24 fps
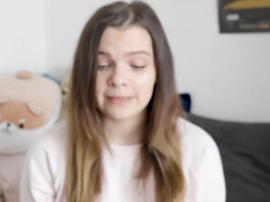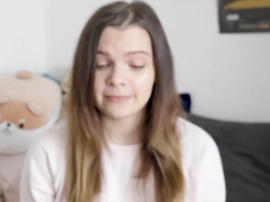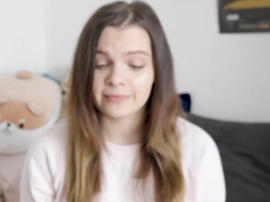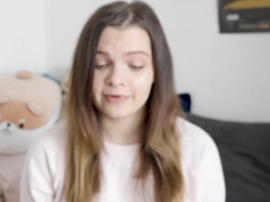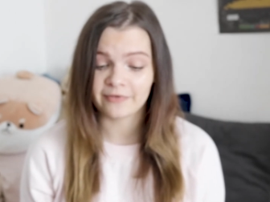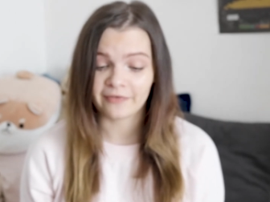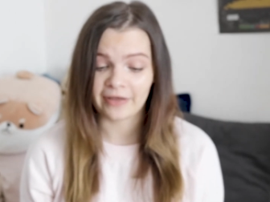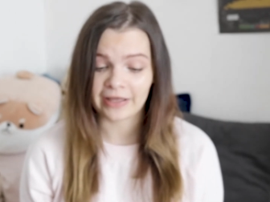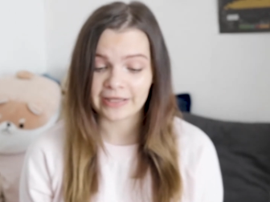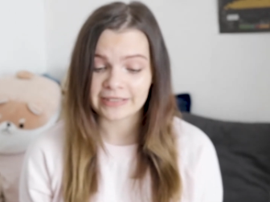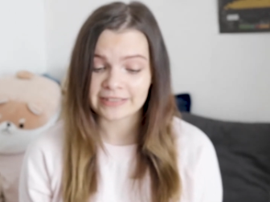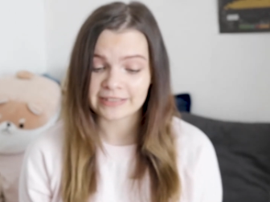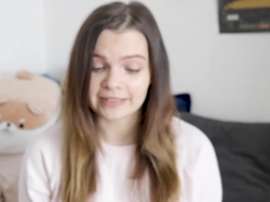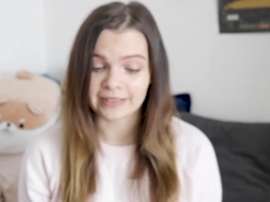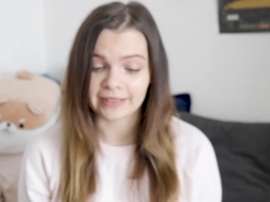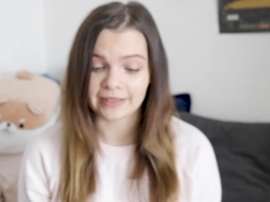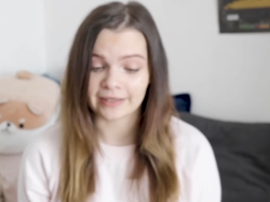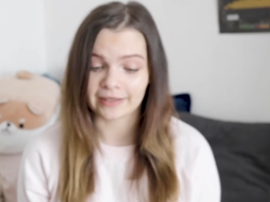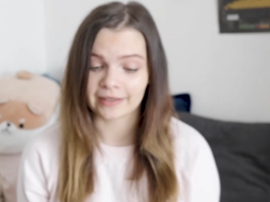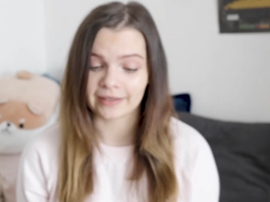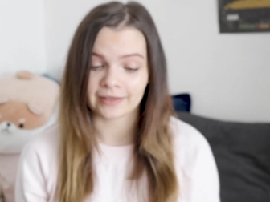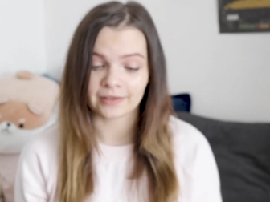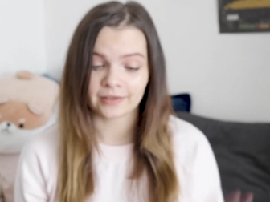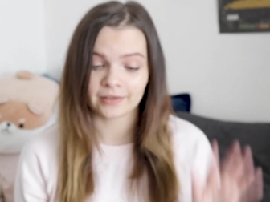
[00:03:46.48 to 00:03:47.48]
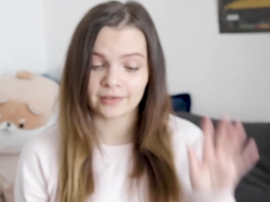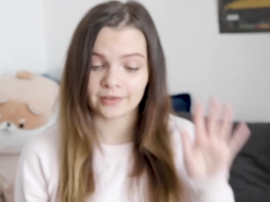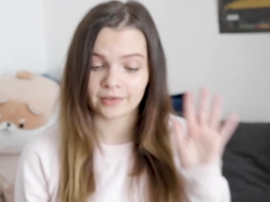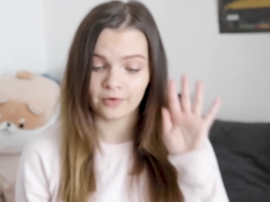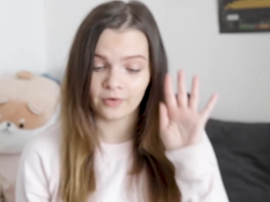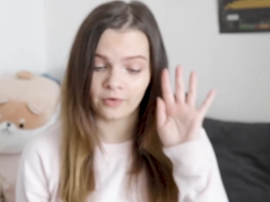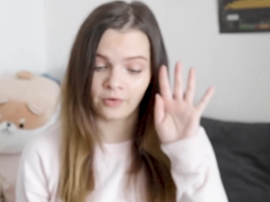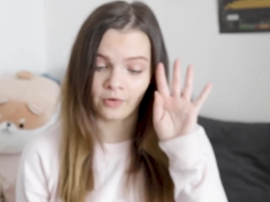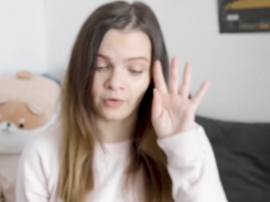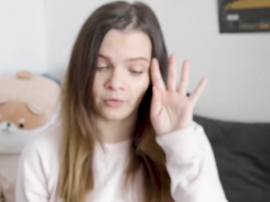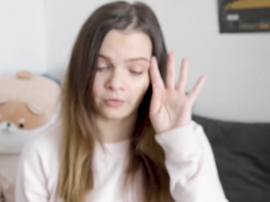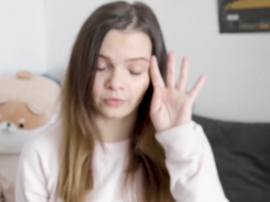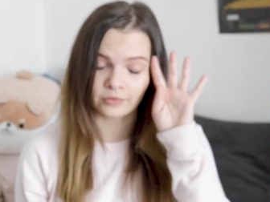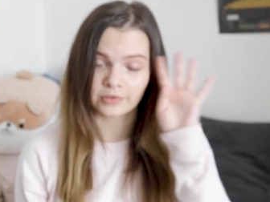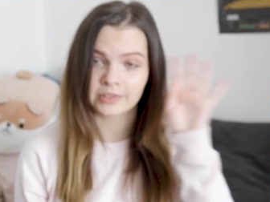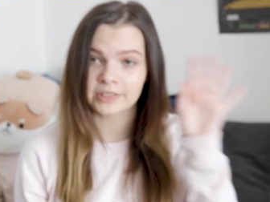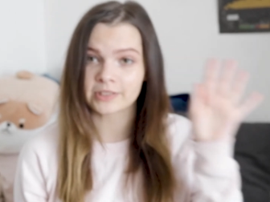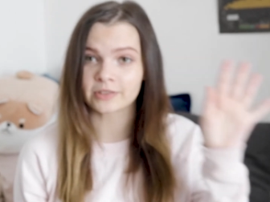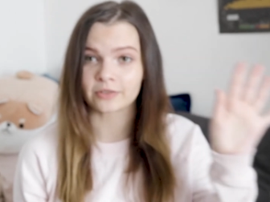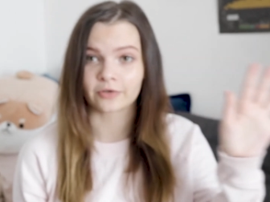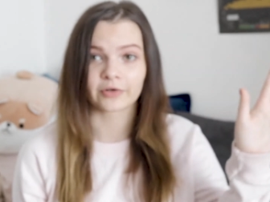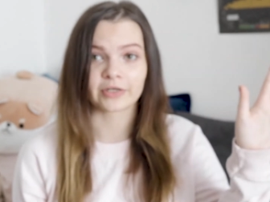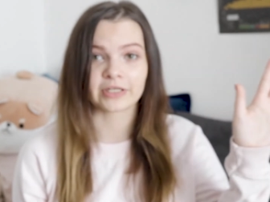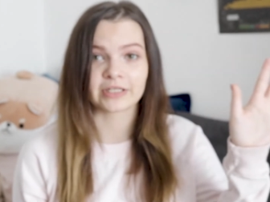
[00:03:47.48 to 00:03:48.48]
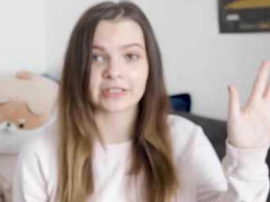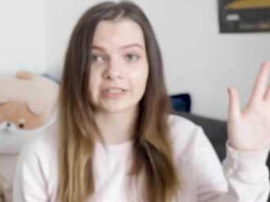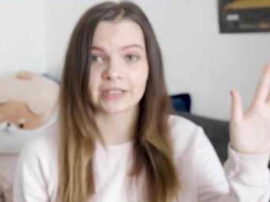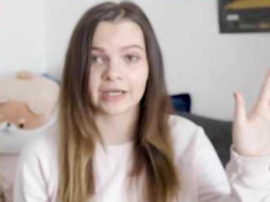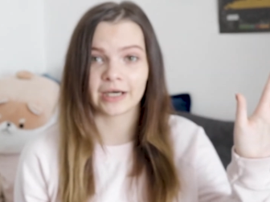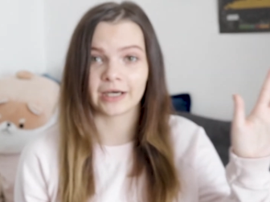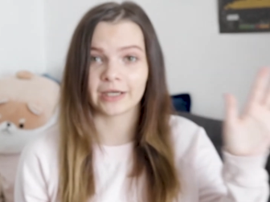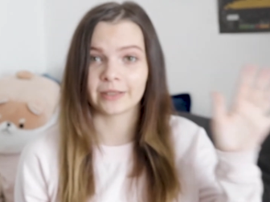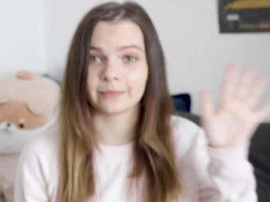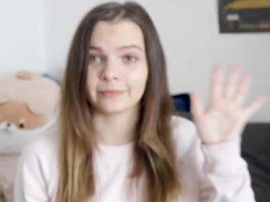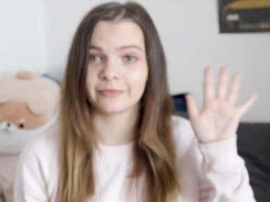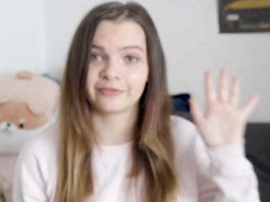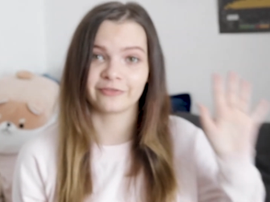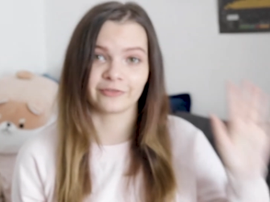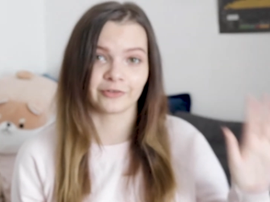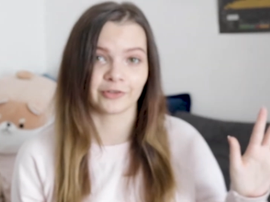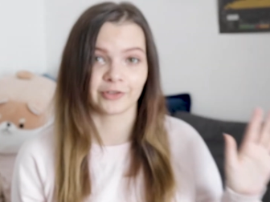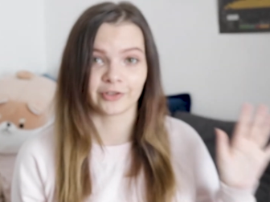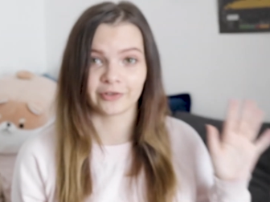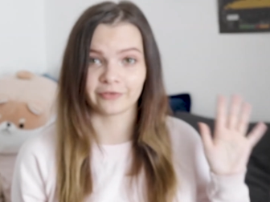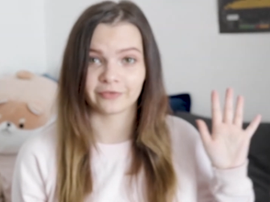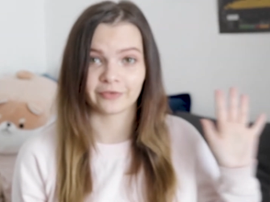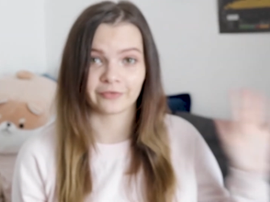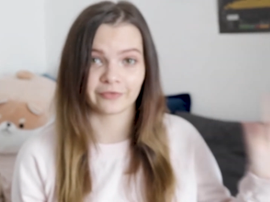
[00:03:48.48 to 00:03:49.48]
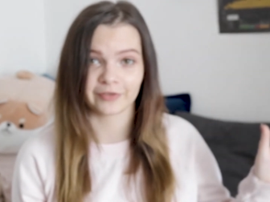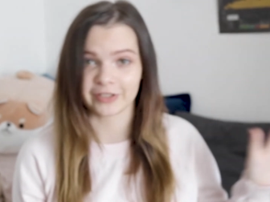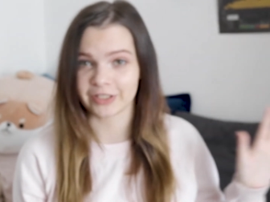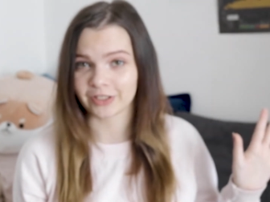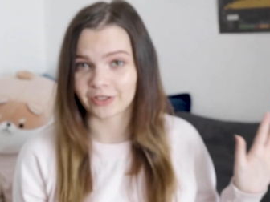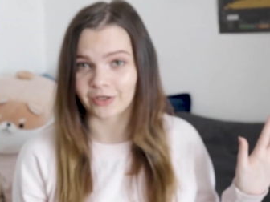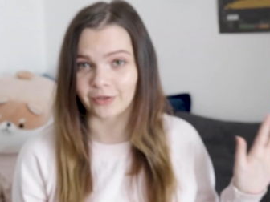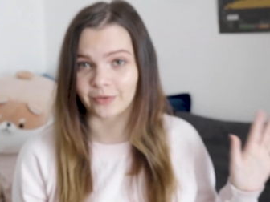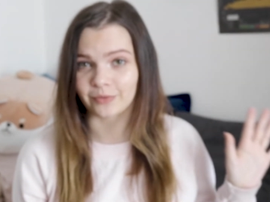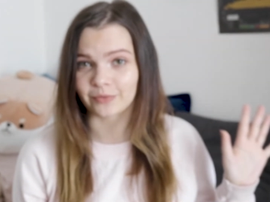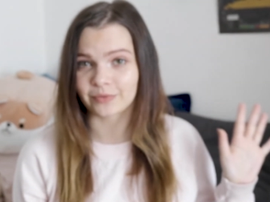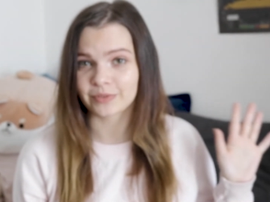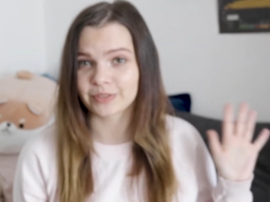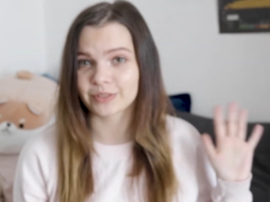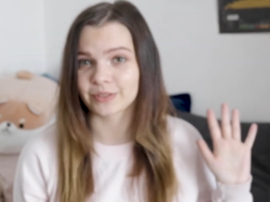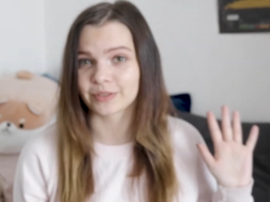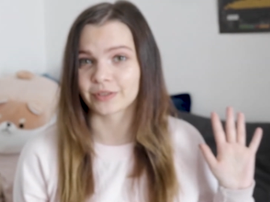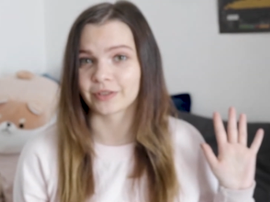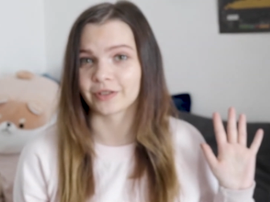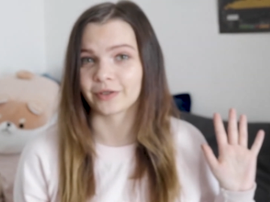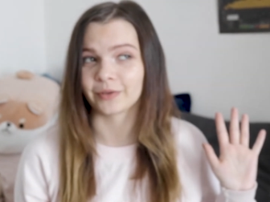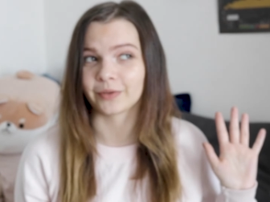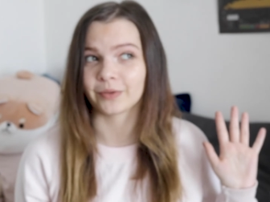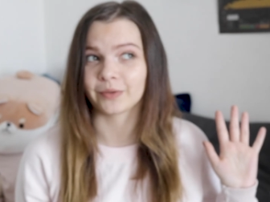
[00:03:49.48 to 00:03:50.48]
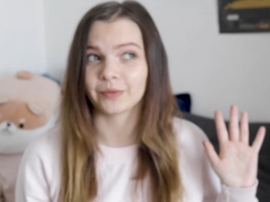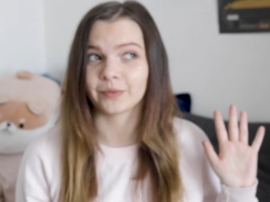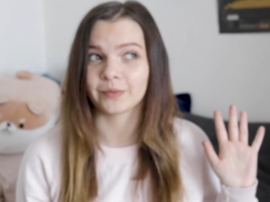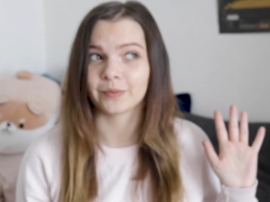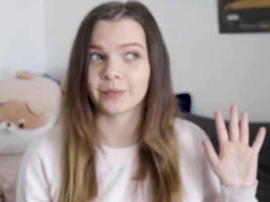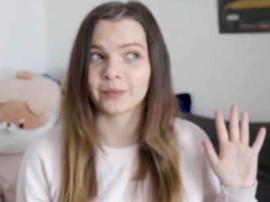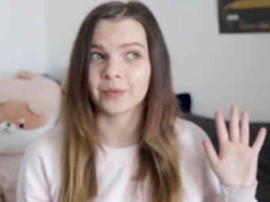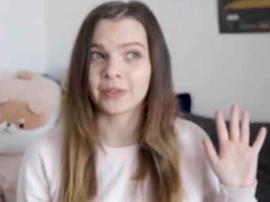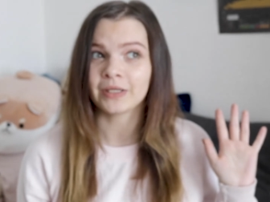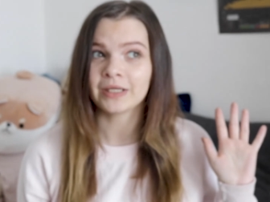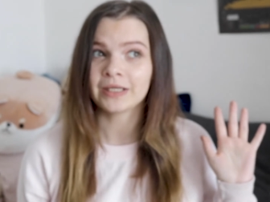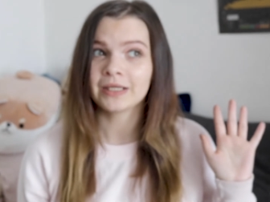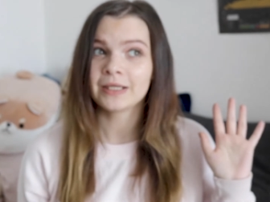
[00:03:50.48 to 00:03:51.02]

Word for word: But that's like a whole story time full of a video, so